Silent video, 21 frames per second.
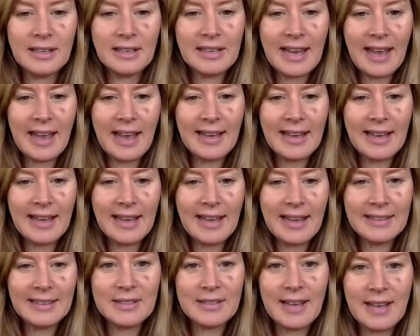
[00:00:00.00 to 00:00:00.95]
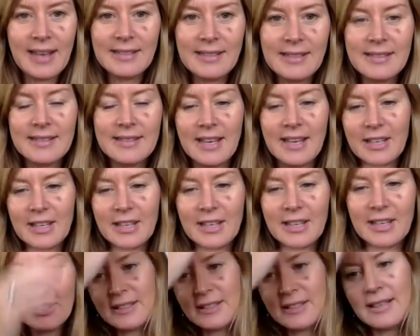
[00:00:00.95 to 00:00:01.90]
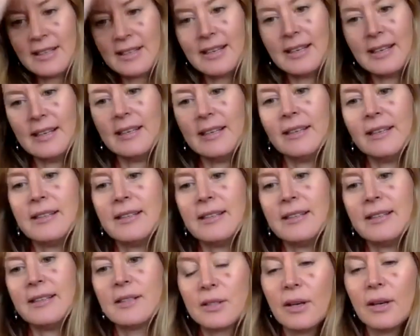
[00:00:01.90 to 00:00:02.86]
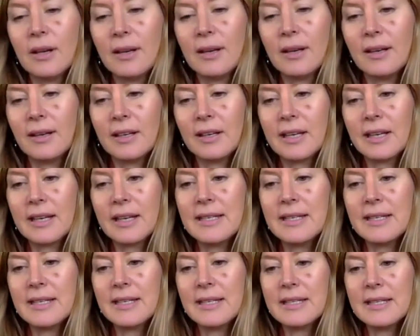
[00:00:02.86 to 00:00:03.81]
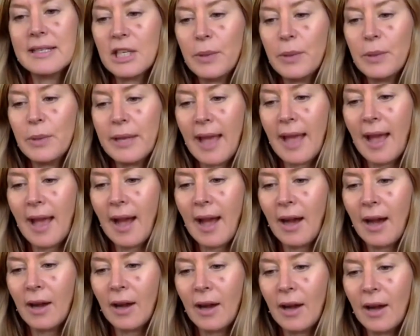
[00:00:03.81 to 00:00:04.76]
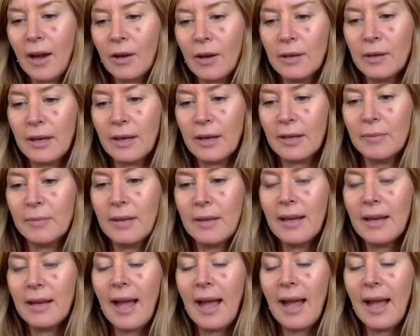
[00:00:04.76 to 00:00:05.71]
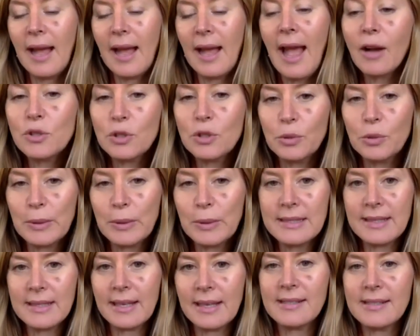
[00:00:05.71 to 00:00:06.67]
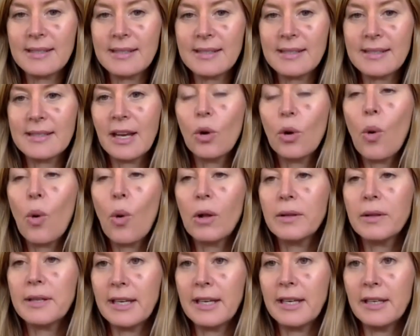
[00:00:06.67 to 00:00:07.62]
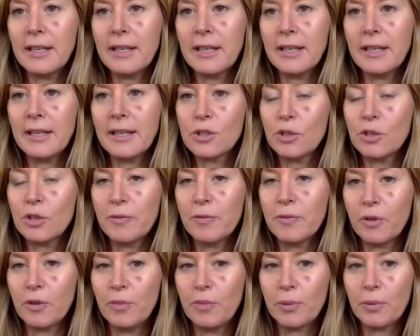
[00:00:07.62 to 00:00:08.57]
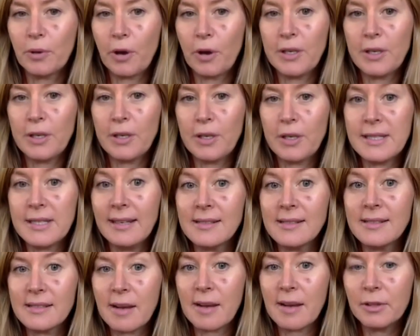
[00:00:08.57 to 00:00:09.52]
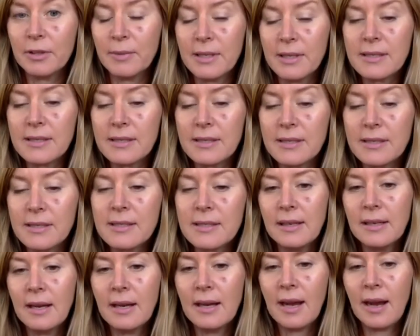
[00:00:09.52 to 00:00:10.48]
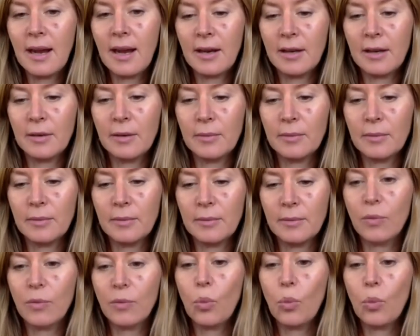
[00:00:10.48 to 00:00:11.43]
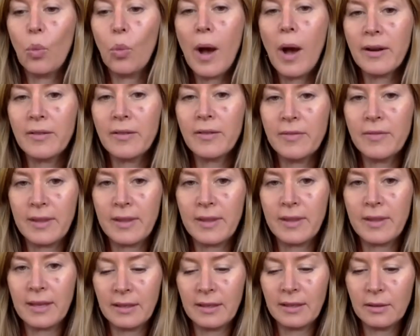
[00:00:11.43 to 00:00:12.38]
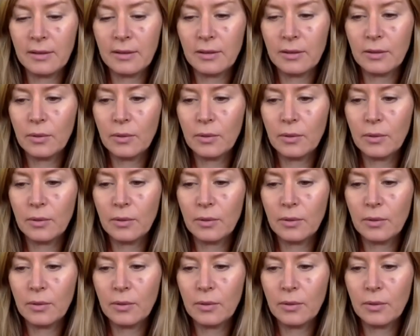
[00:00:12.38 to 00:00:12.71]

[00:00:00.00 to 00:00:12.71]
Okay, so today's session is continuing our how to assess a quality superfood protein supplement. And one of the